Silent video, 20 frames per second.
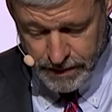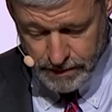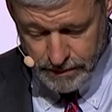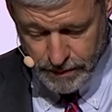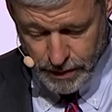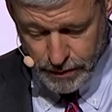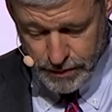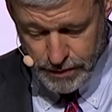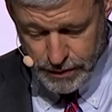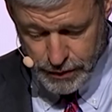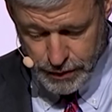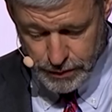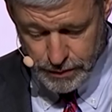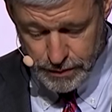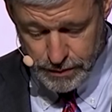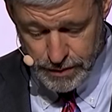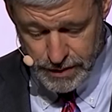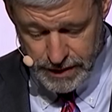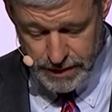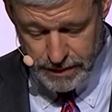both
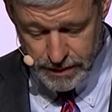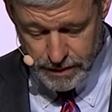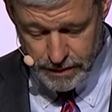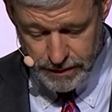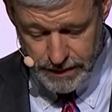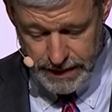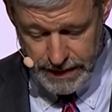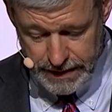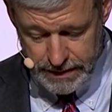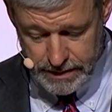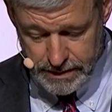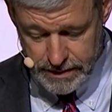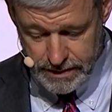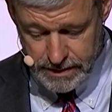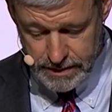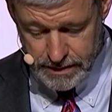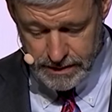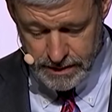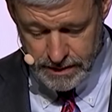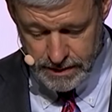Jews and
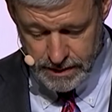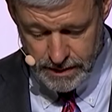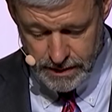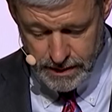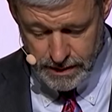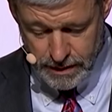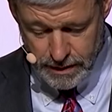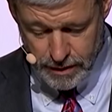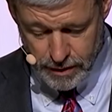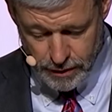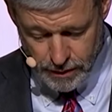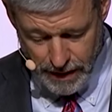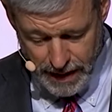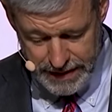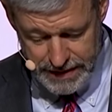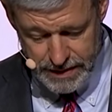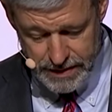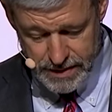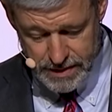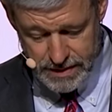Greeks,
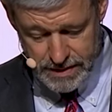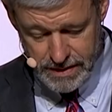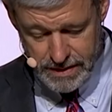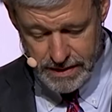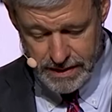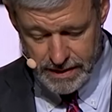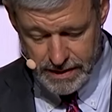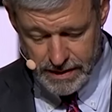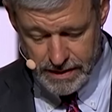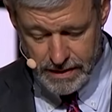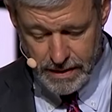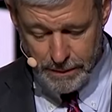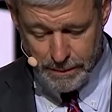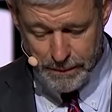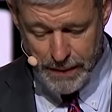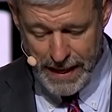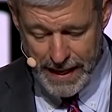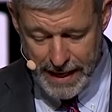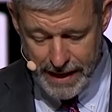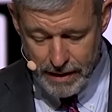Christ, the
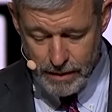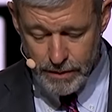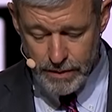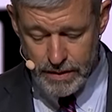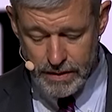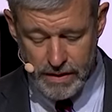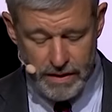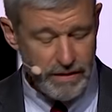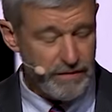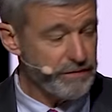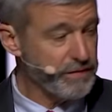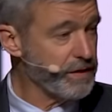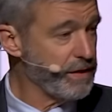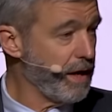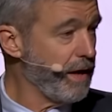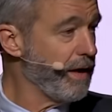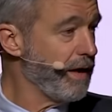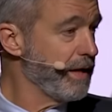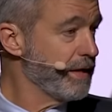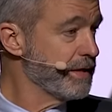power of
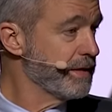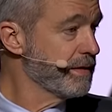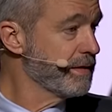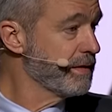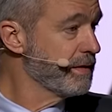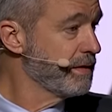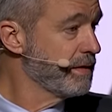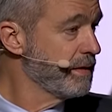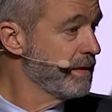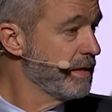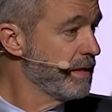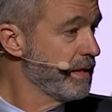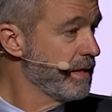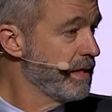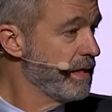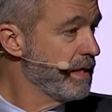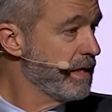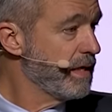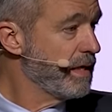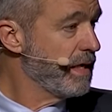God
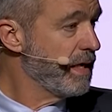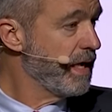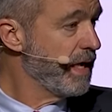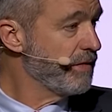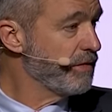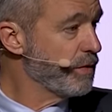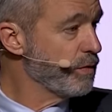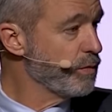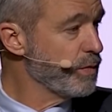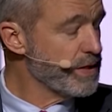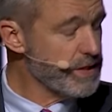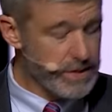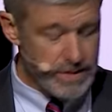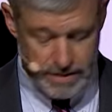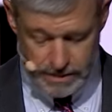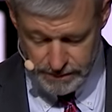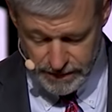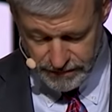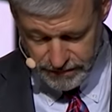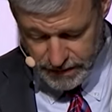and the
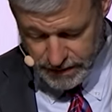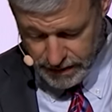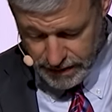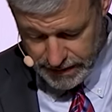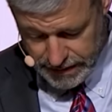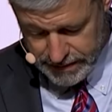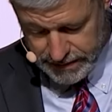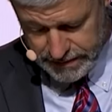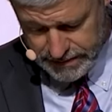wisdom of God.